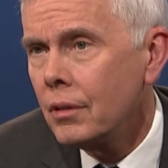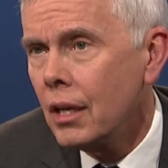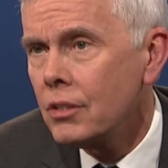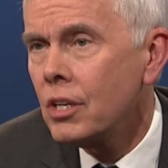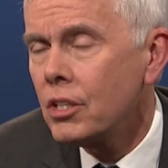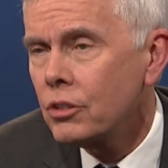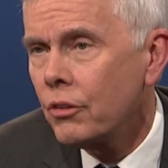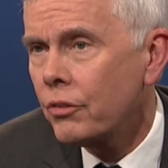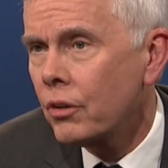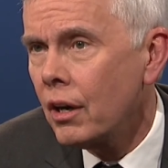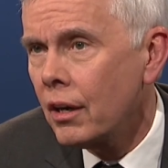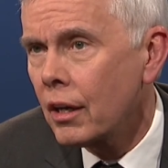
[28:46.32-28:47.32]
essential
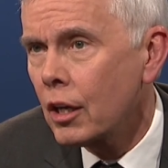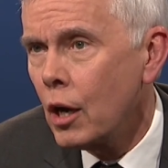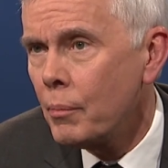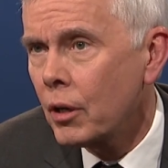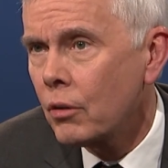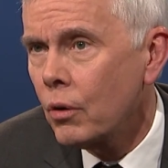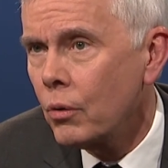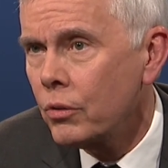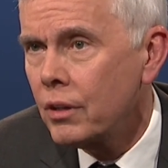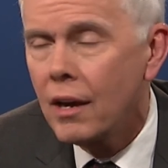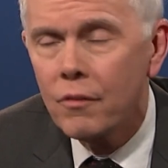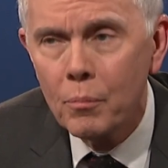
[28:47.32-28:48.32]
for our economic growth
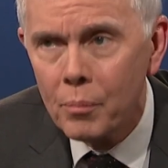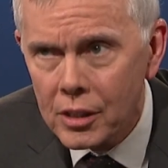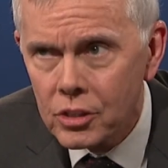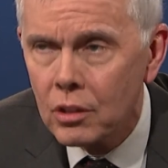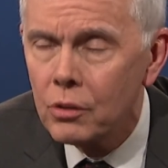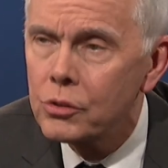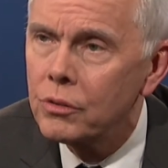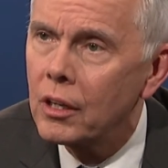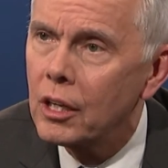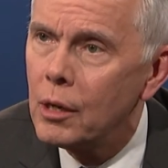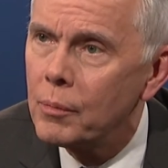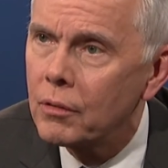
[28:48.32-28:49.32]
to have a much closer
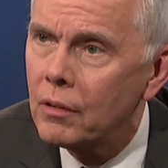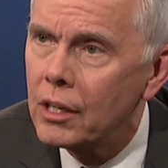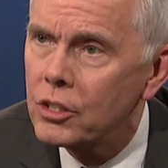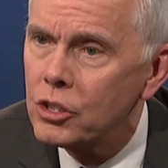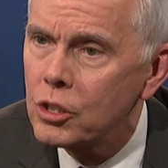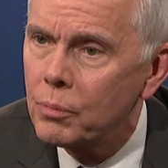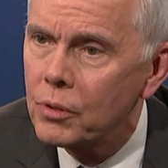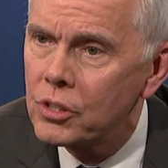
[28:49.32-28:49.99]
economic relationship with